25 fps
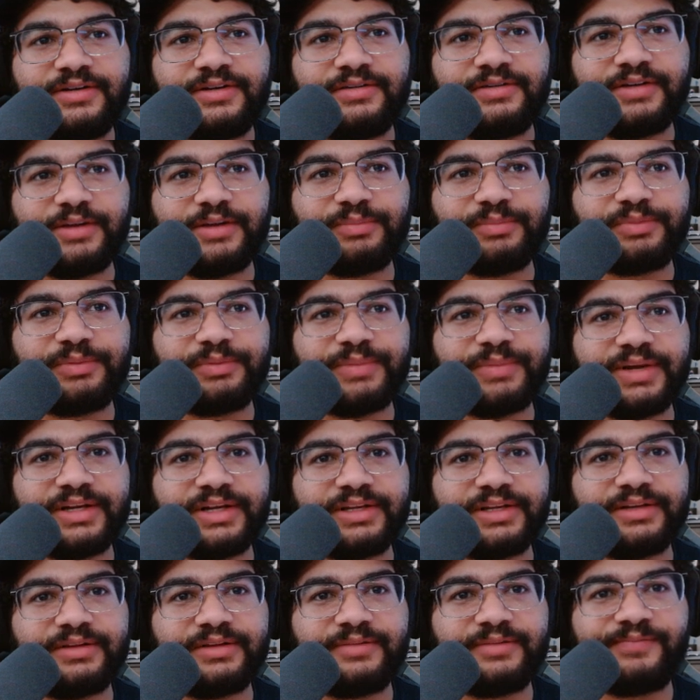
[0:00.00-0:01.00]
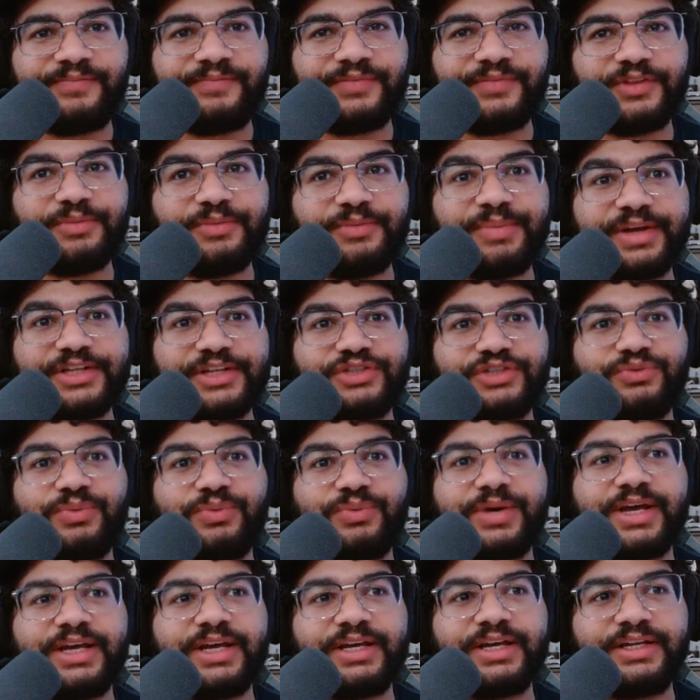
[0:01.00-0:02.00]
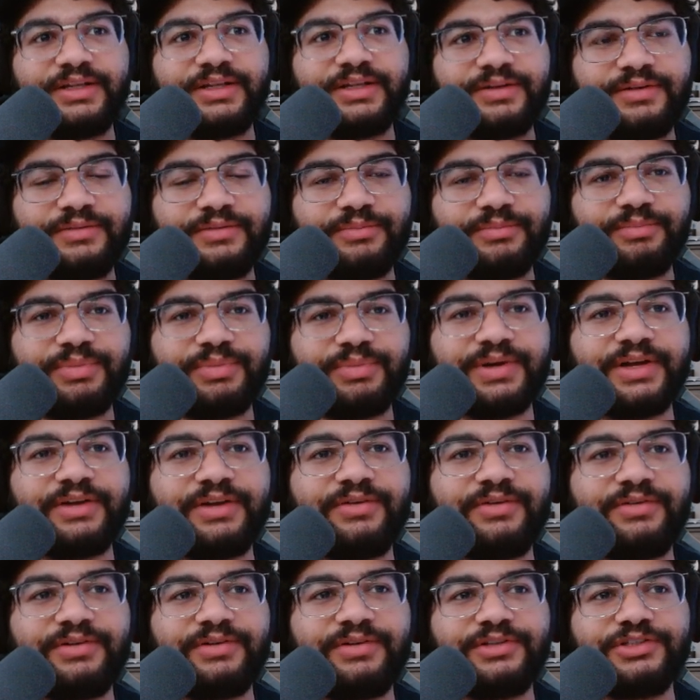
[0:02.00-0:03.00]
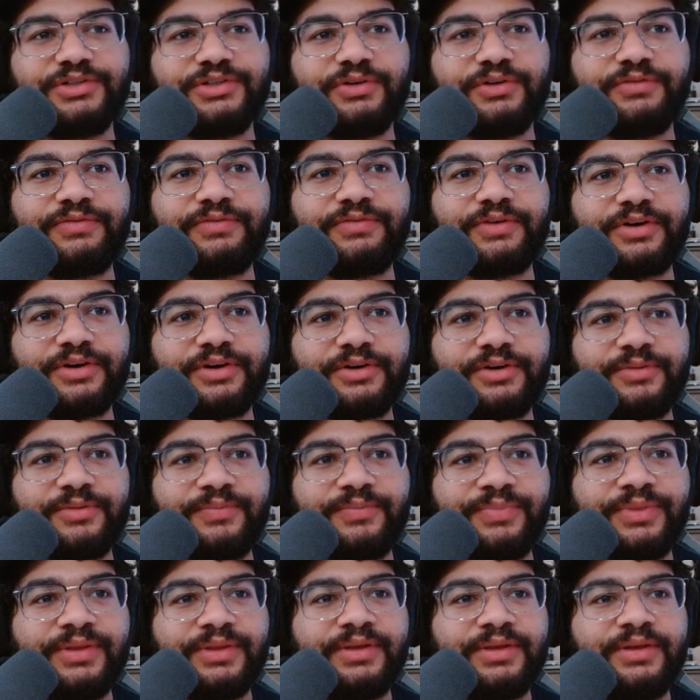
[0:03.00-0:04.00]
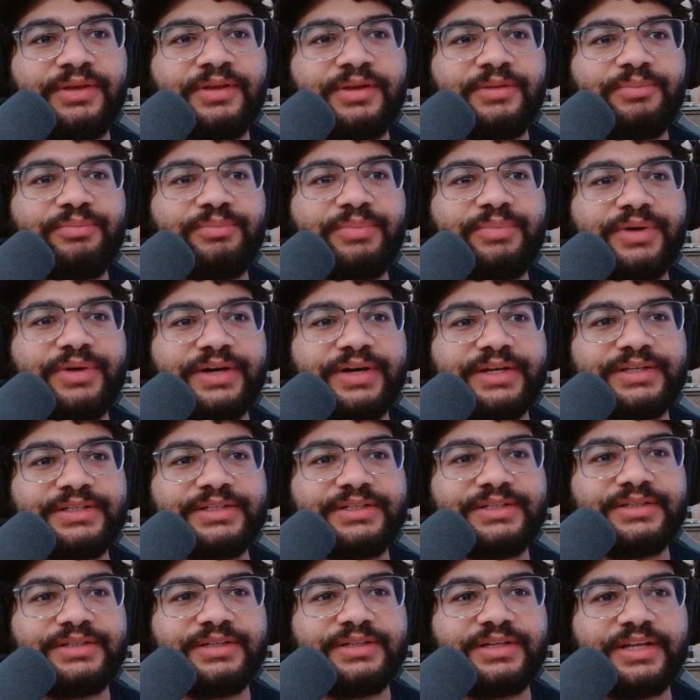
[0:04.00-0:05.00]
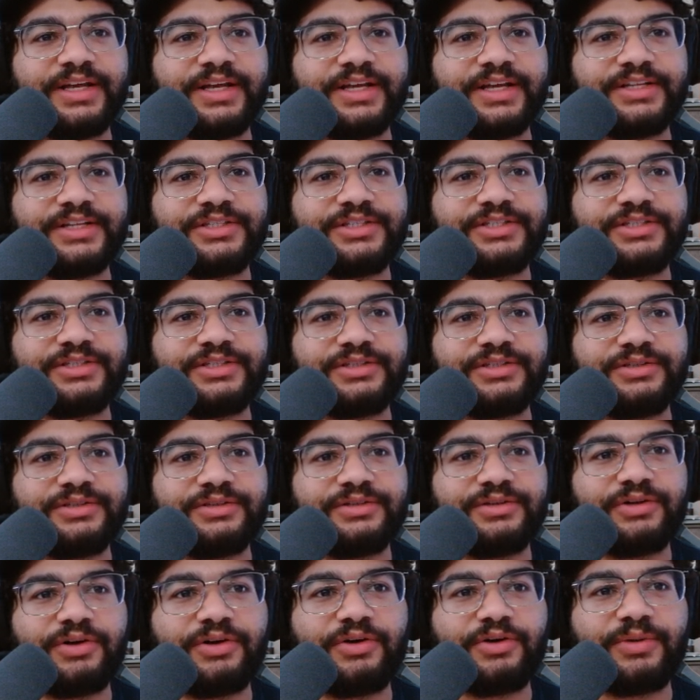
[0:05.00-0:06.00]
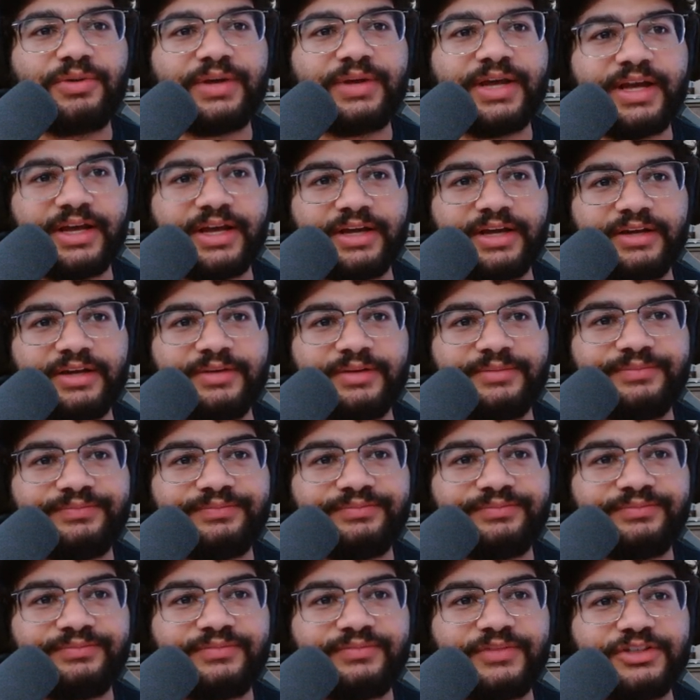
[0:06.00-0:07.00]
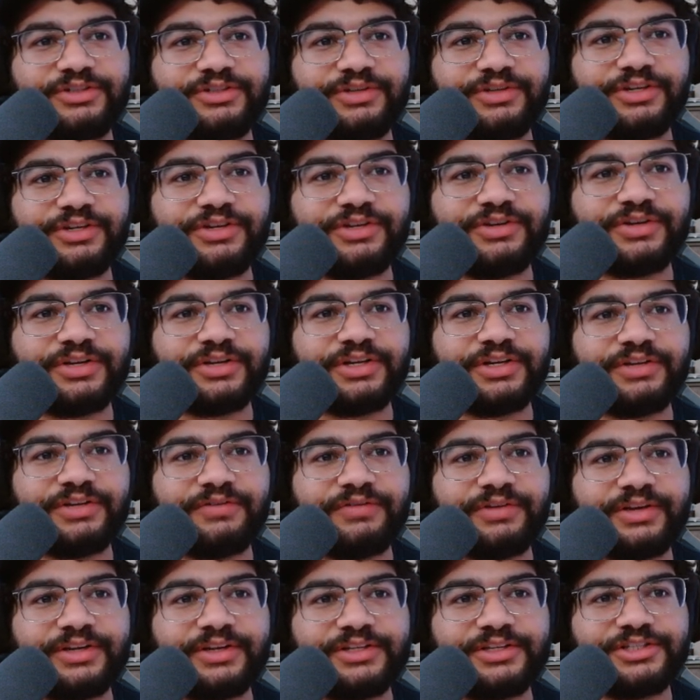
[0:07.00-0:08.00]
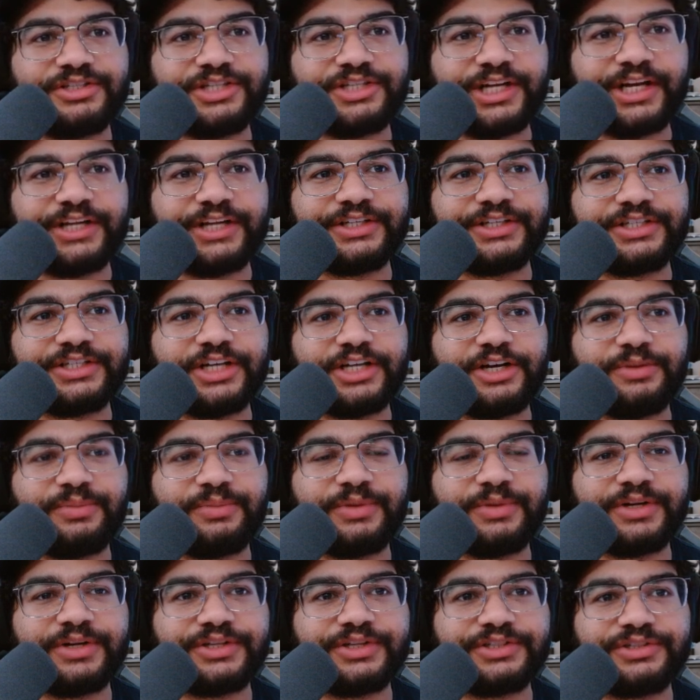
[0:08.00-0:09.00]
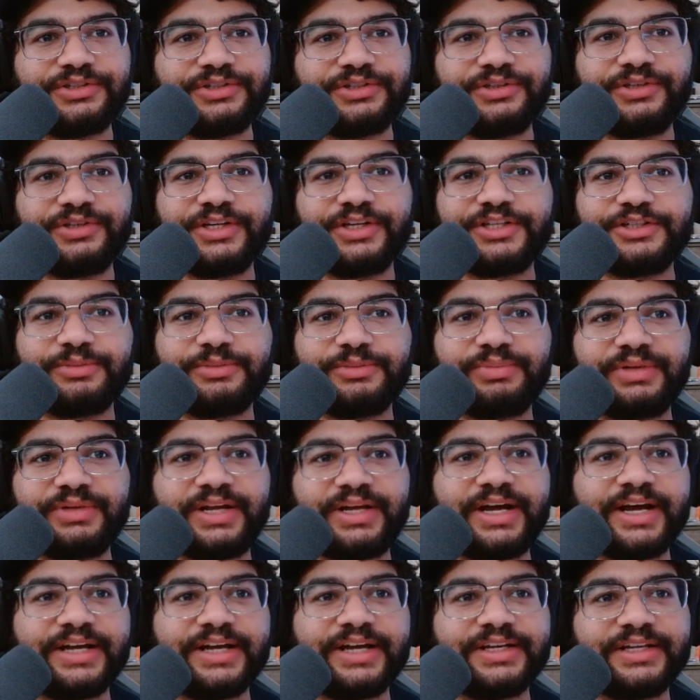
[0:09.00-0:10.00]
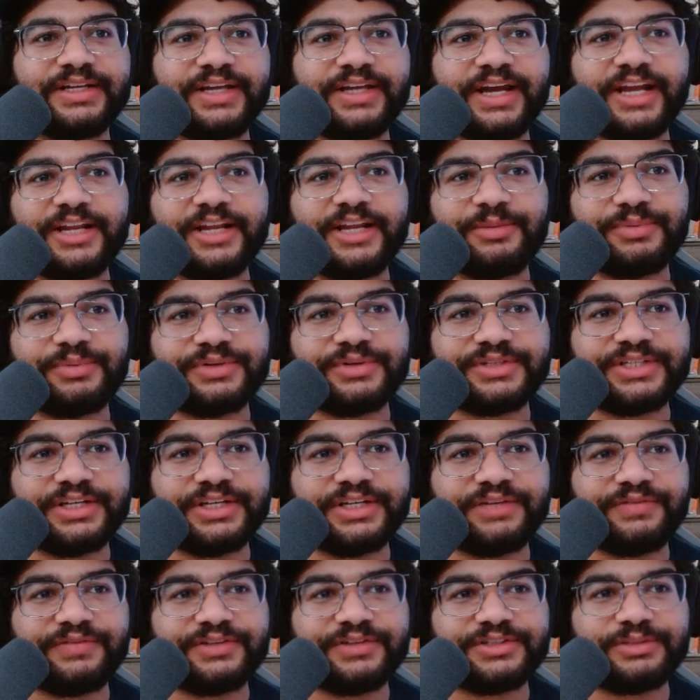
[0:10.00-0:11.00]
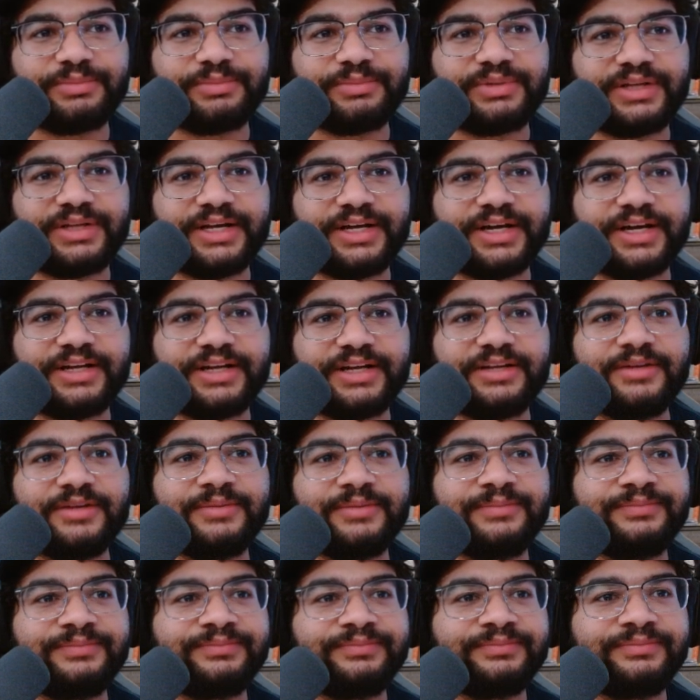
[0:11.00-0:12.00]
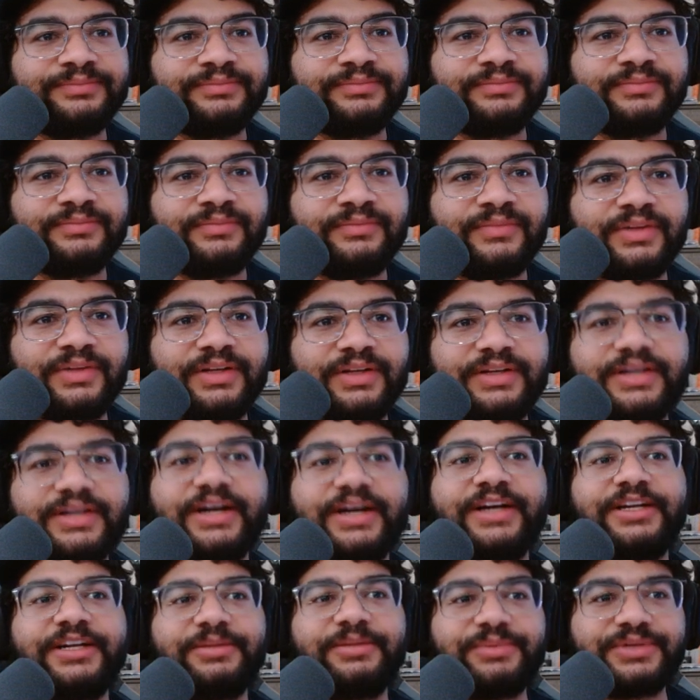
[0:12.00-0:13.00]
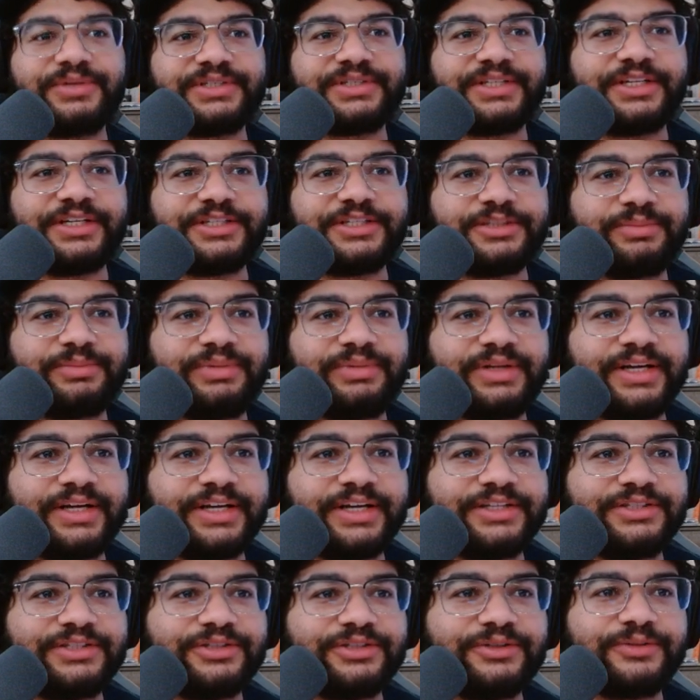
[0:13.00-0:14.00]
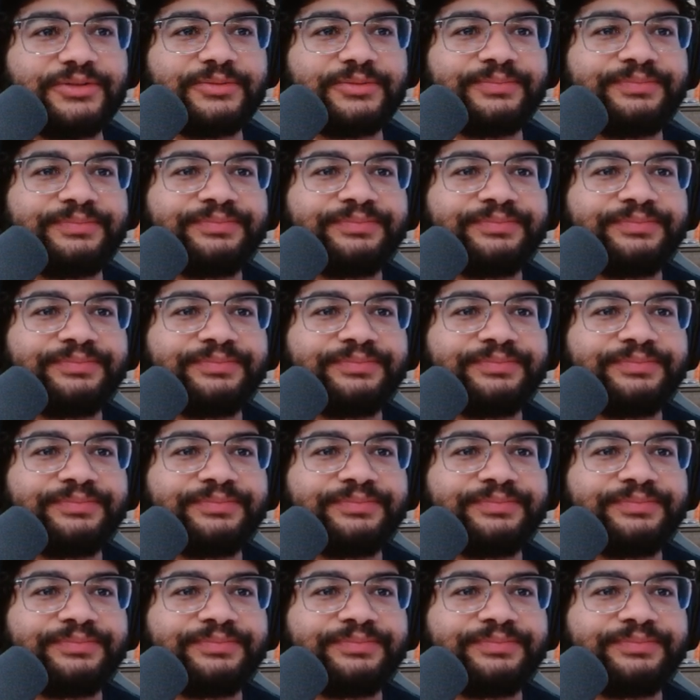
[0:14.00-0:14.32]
implemented the best way, but so far, but it's okay. So here you can even change how much it's applied. 80% of it's applied, 90% is applied. So